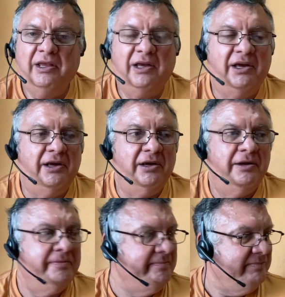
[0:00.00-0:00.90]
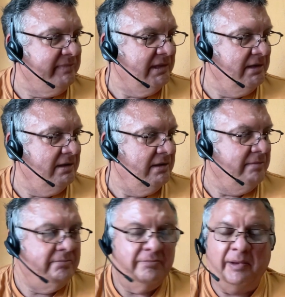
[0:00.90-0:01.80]
Uh,
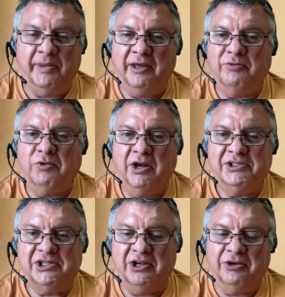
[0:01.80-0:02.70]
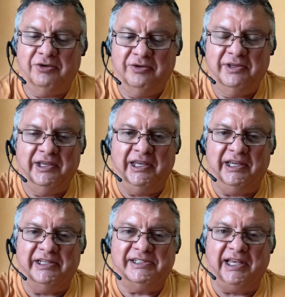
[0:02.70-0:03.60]
my man Roscoe,
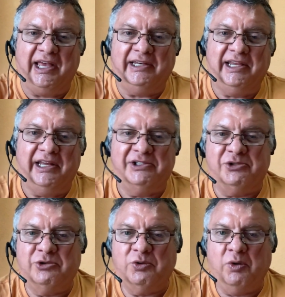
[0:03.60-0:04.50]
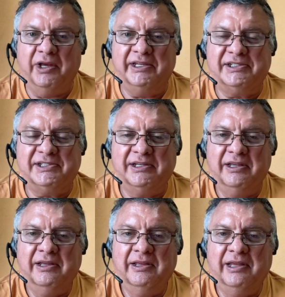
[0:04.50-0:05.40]
he has had cancer twice,
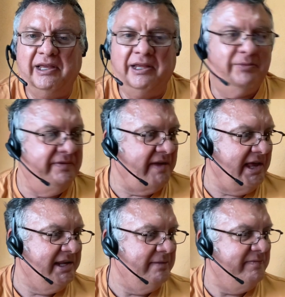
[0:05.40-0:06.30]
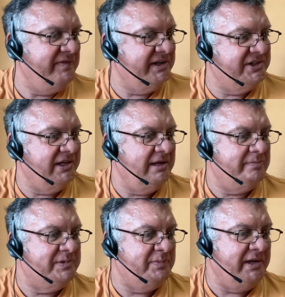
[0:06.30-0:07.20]
and we've had him fixed
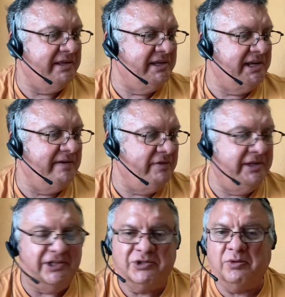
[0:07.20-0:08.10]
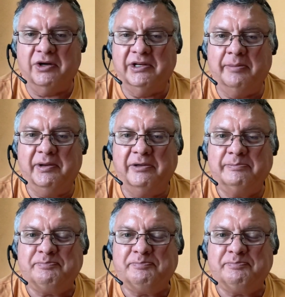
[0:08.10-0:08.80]
up. Speak of the devil, he just walked up here.